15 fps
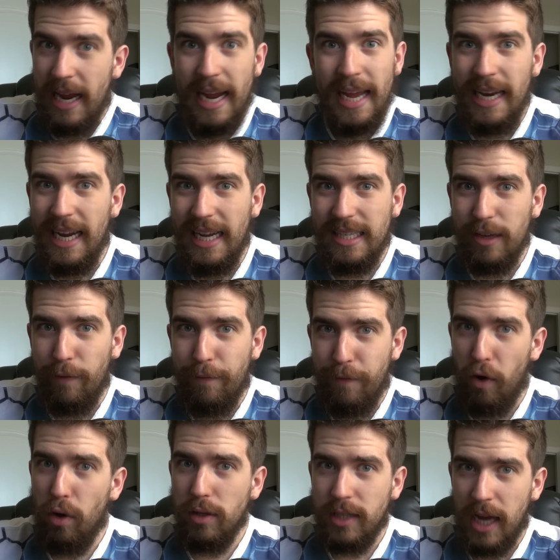It is a
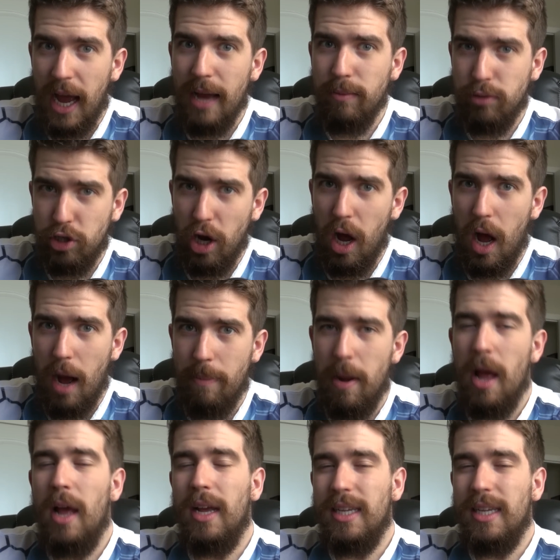full-time job